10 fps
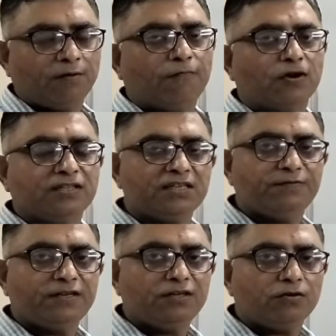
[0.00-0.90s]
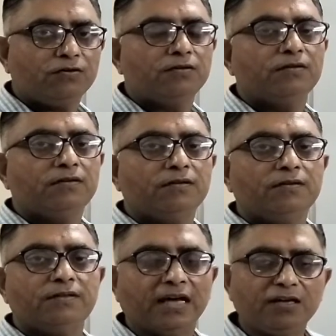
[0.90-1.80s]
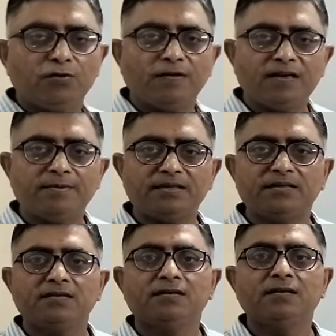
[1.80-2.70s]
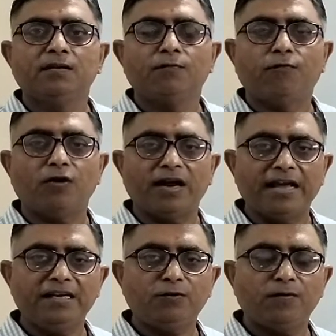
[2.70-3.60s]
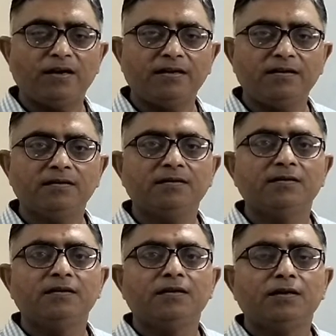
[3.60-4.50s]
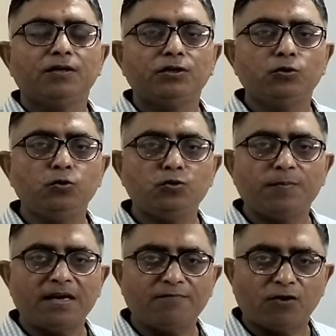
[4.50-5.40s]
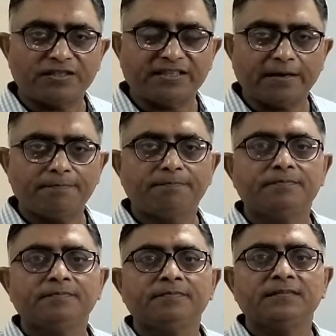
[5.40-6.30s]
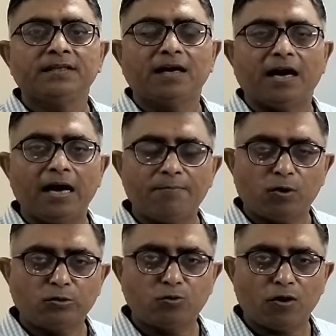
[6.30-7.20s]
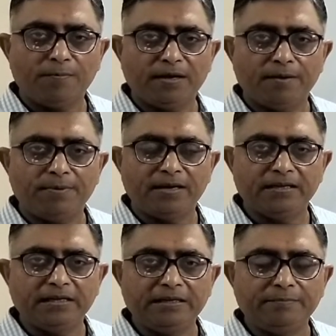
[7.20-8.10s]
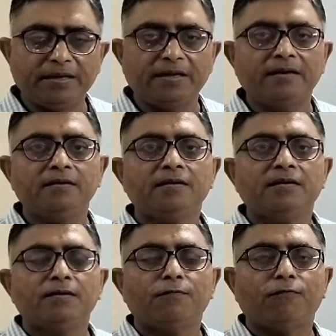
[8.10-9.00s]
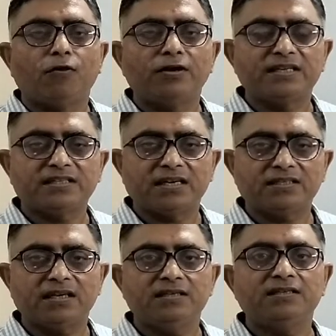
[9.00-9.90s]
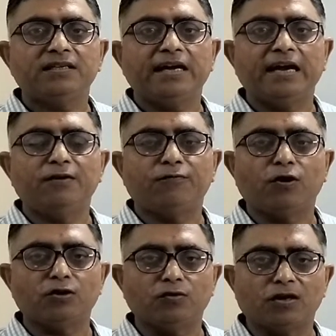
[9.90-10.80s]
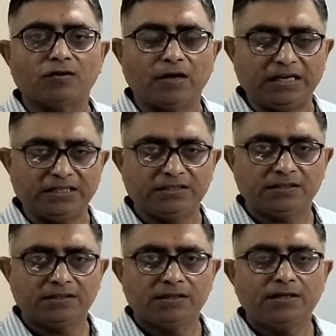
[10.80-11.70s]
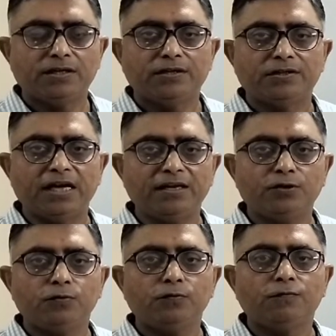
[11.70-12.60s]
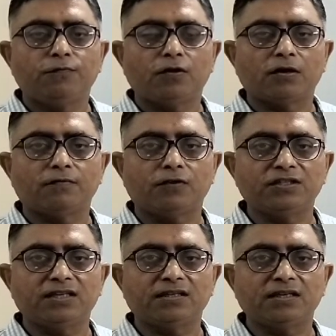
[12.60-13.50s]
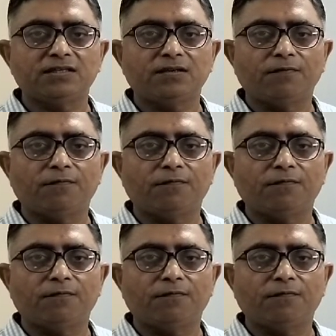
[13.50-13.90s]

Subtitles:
For this video, thank you very much. For any query, use my WhatsApp. I am also available in email for discussions and for your queries. Thank you for watching this